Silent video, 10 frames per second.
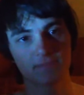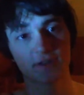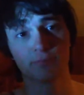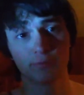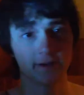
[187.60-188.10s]

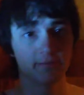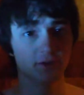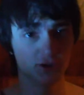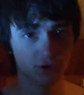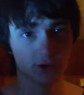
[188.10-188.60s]
is pretty
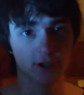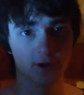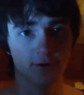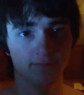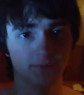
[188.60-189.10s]
much
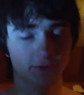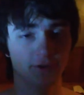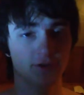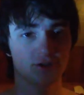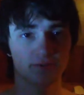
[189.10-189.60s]
Yu-Gi-Oh!
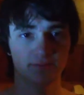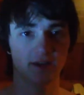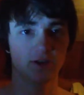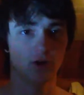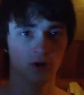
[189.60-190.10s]
You just
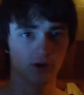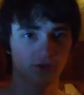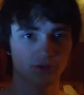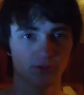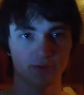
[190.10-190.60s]
play
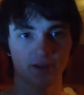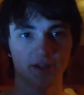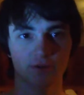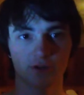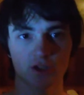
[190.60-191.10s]
cards, you
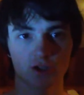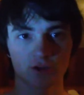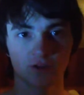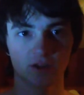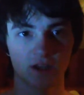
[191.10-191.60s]
play creatures,